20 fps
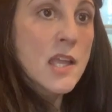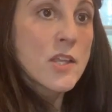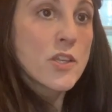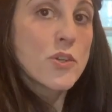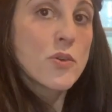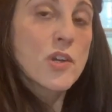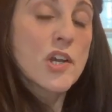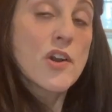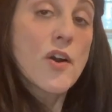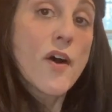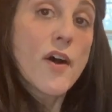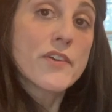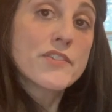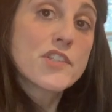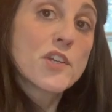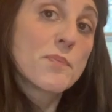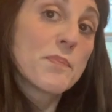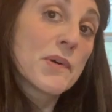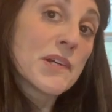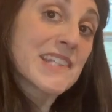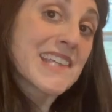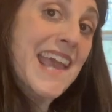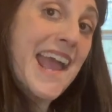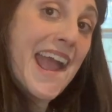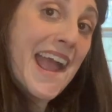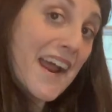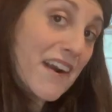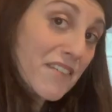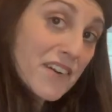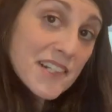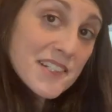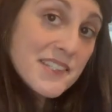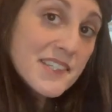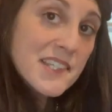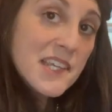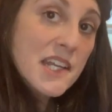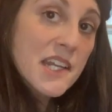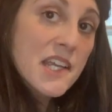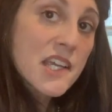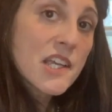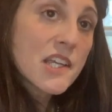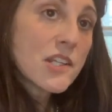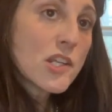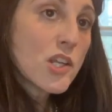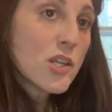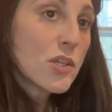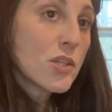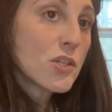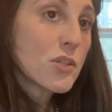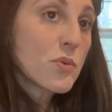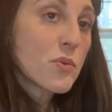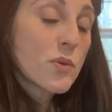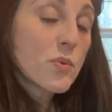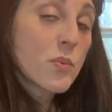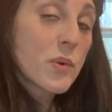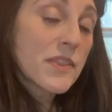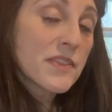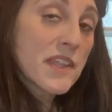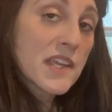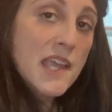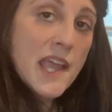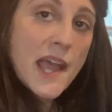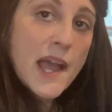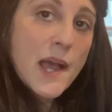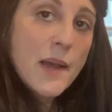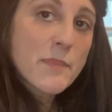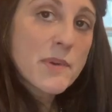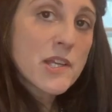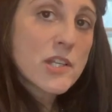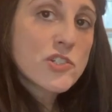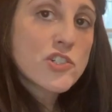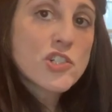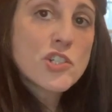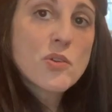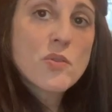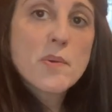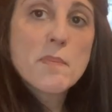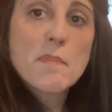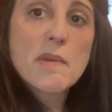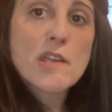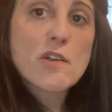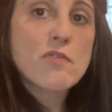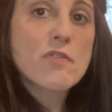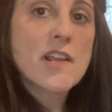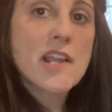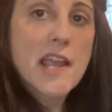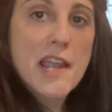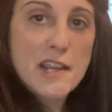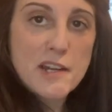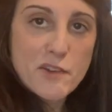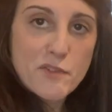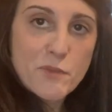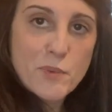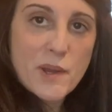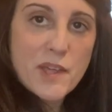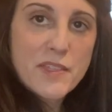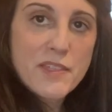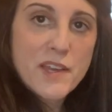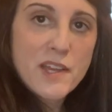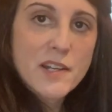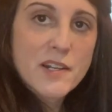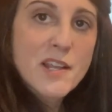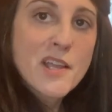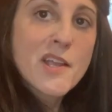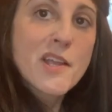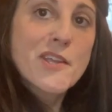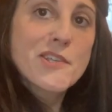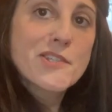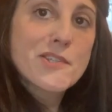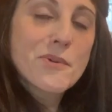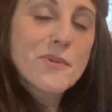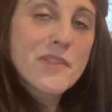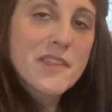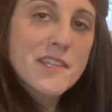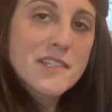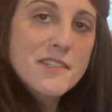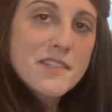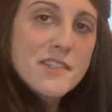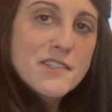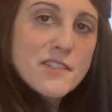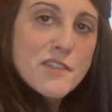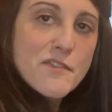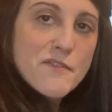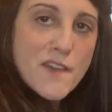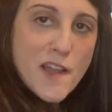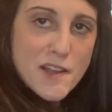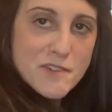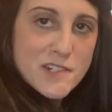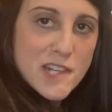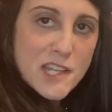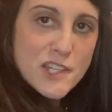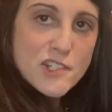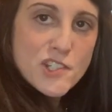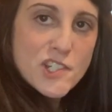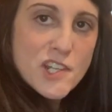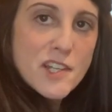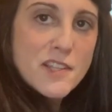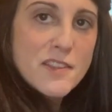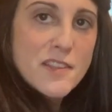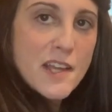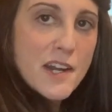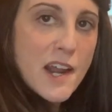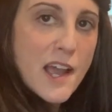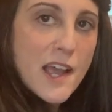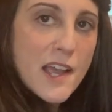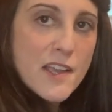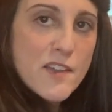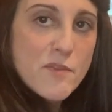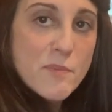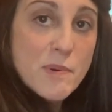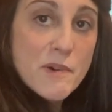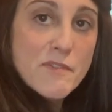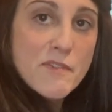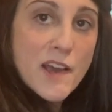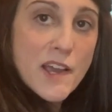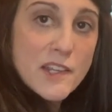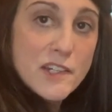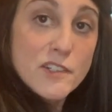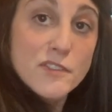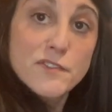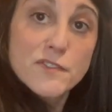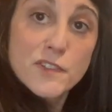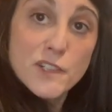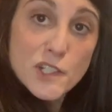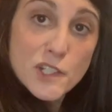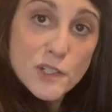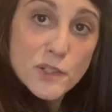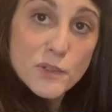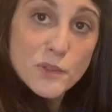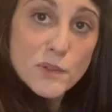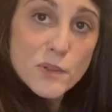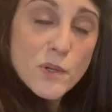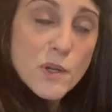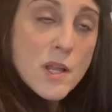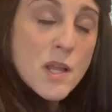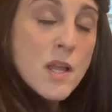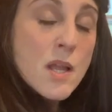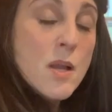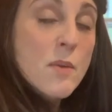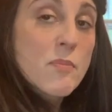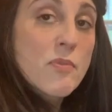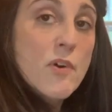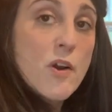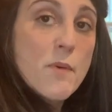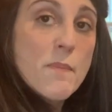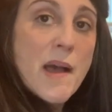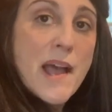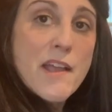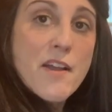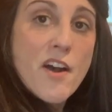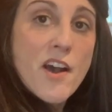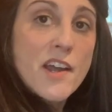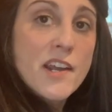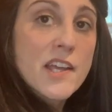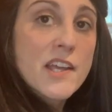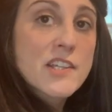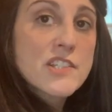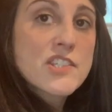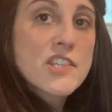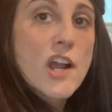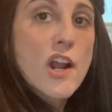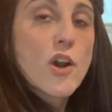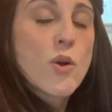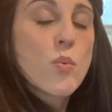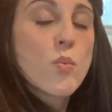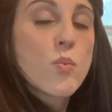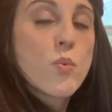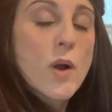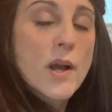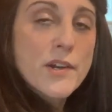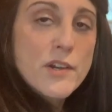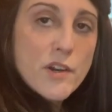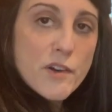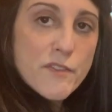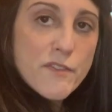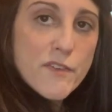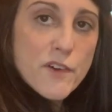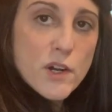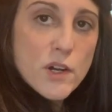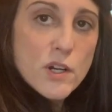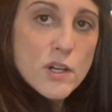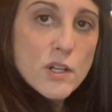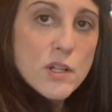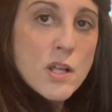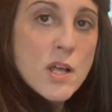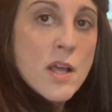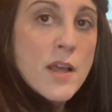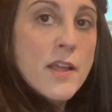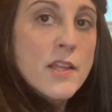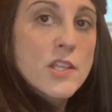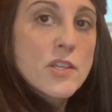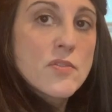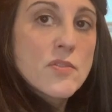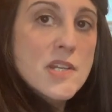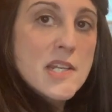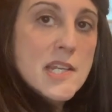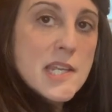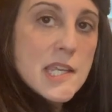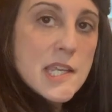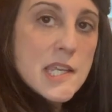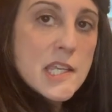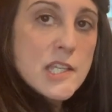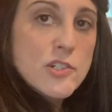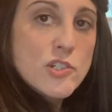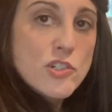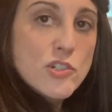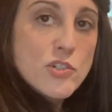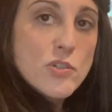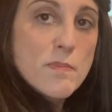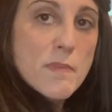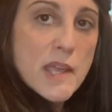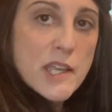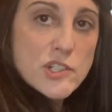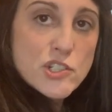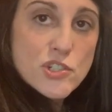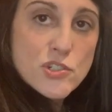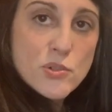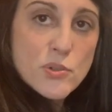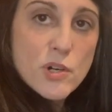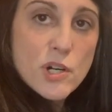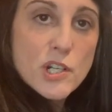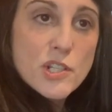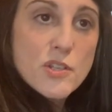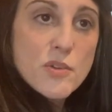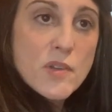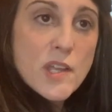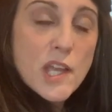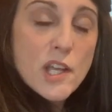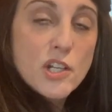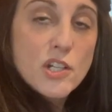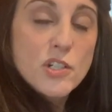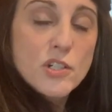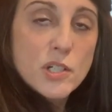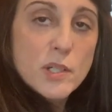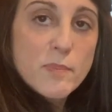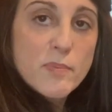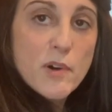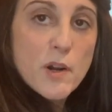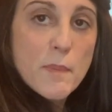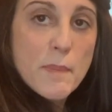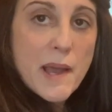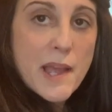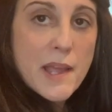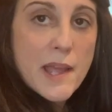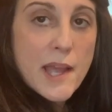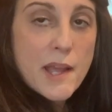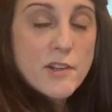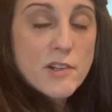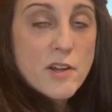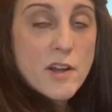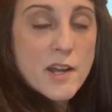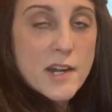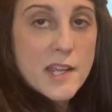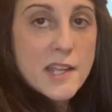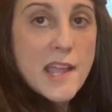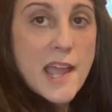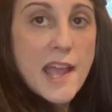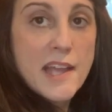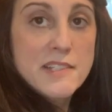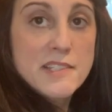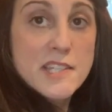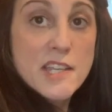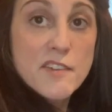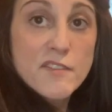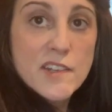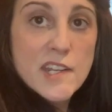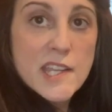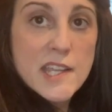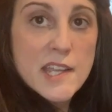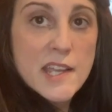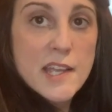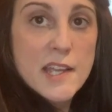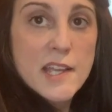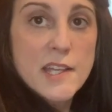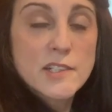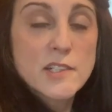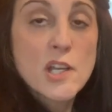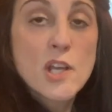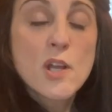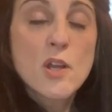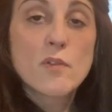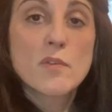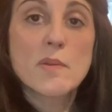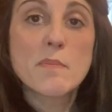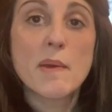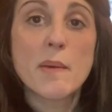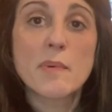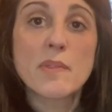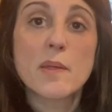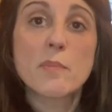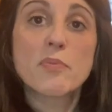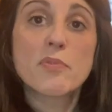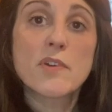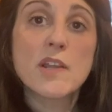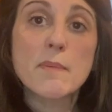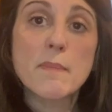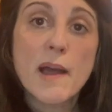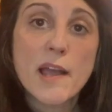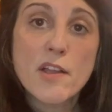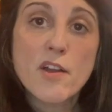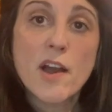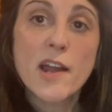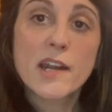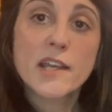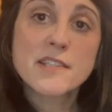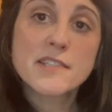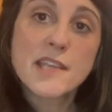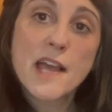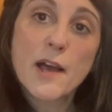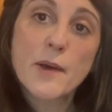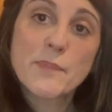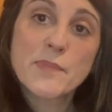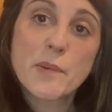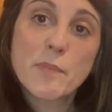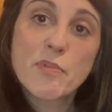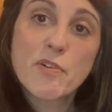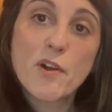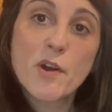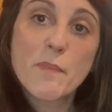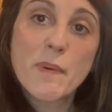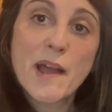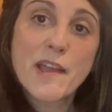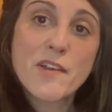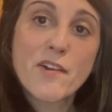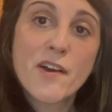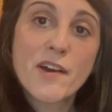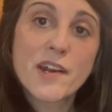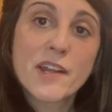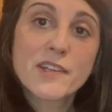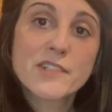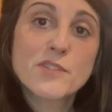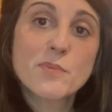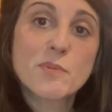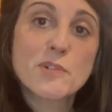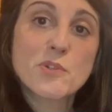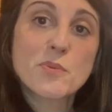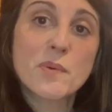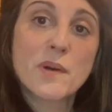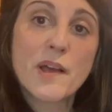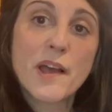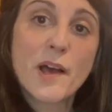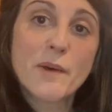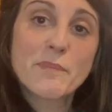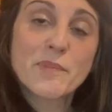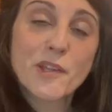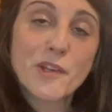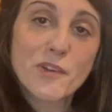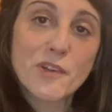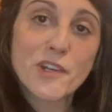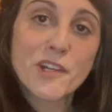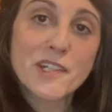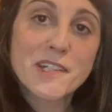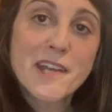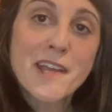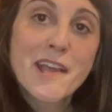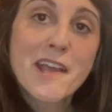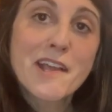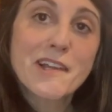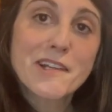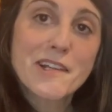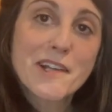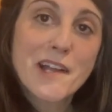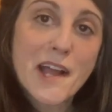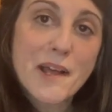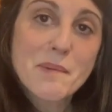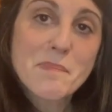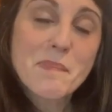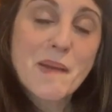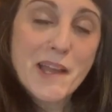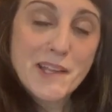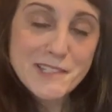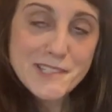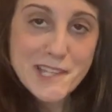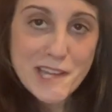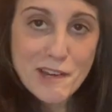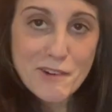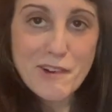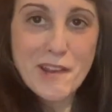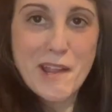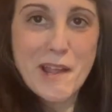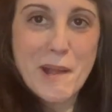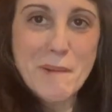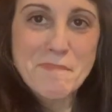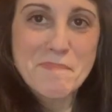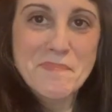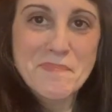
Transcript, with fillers: You can also put carrots in it you, with the cabbage. You can be creative with it. So this is the foundation that I have provided for you. Probiotics are wonderful. You need to make sure you get good probiotic activity in. Remember the prebiotics help the probiotics, which will help the good gut bacteria.